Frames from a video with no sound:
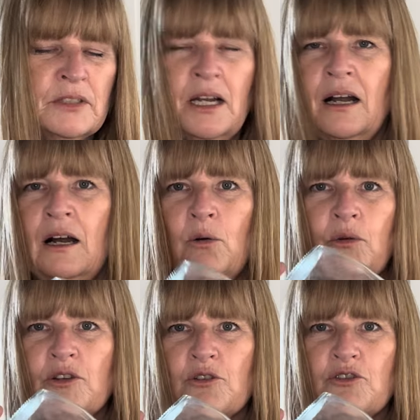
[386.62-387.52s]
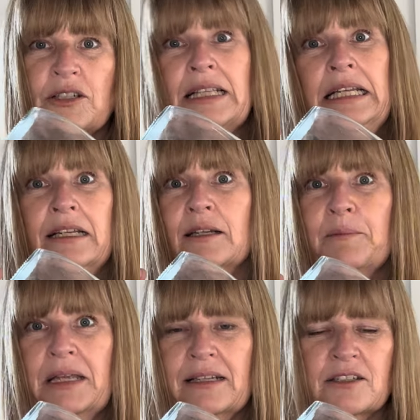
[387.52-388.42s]
Or you just lean it
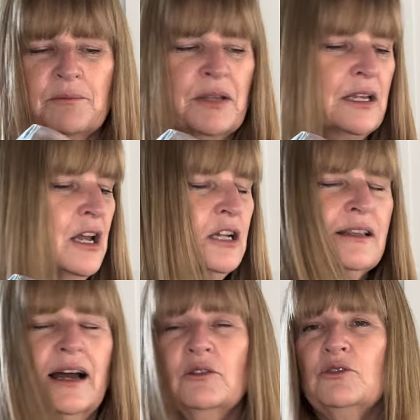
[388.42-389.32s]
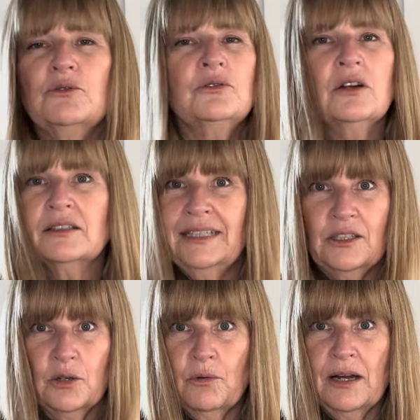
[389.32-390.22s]
up against something. Now, you do not
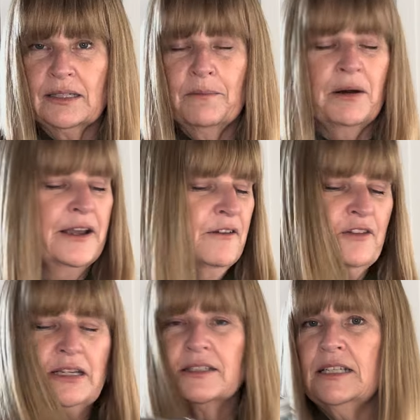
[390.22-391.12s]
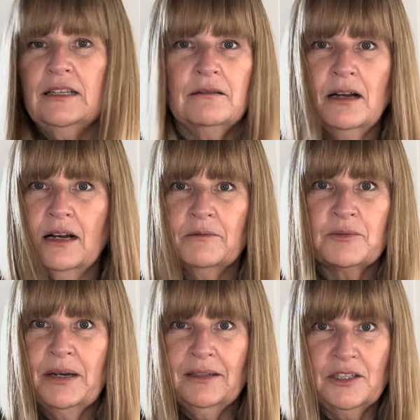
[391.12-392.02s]
need to go out and buy a fancy
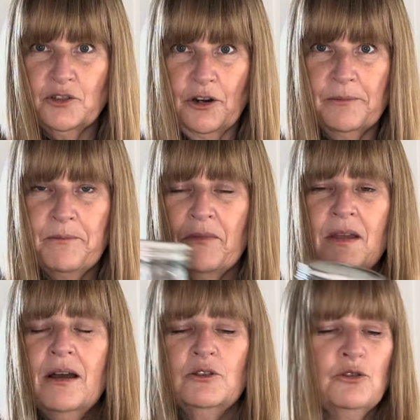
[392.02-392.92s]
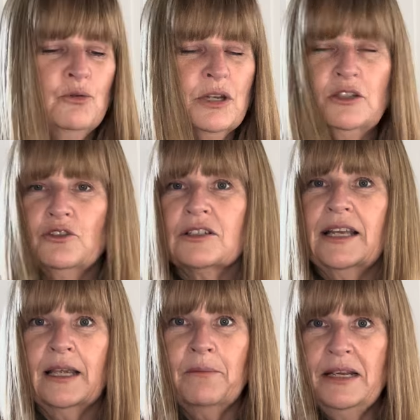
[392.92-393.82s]
sprouting jar. You can just
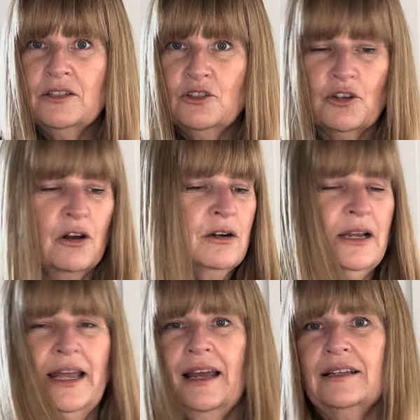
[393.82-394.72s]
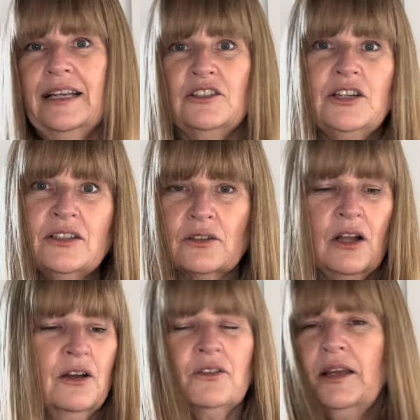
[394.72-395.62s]
take a mason jar and a
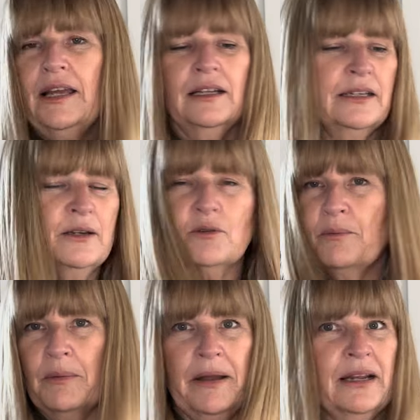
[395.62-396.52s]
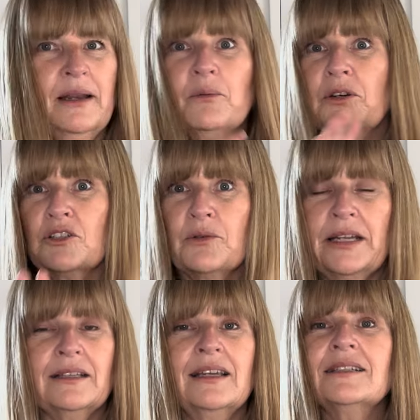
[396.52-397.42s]
cheesecloth and a rubber band. It works
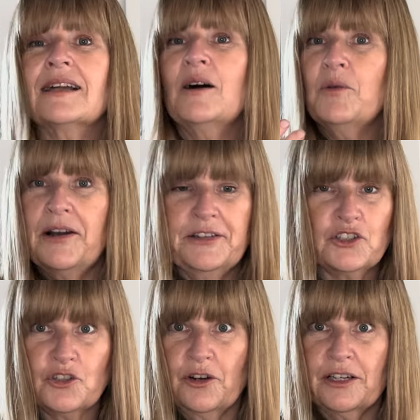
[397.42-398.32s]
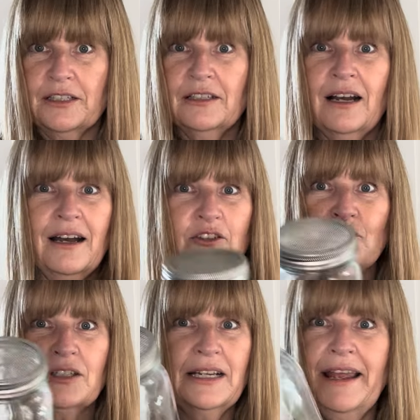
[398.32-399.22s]
great. That is how I started. I
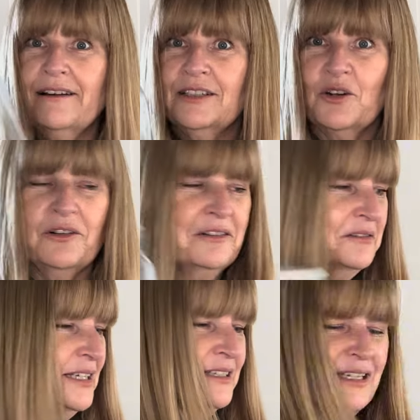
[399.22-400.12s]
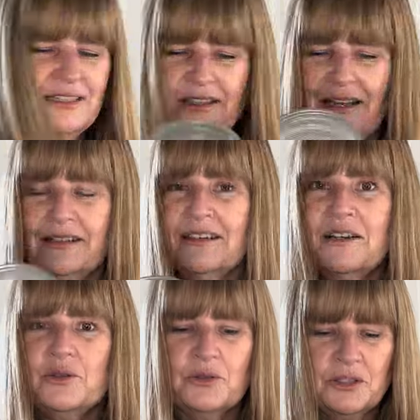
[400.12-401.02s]
just inherited all of these things and
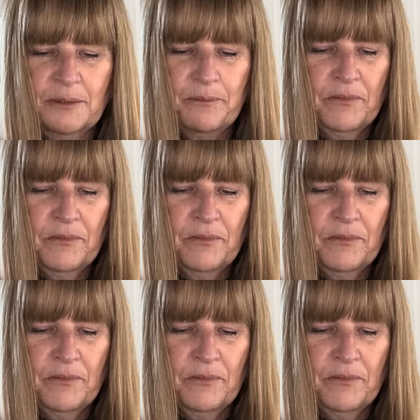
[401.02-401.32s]
I use them.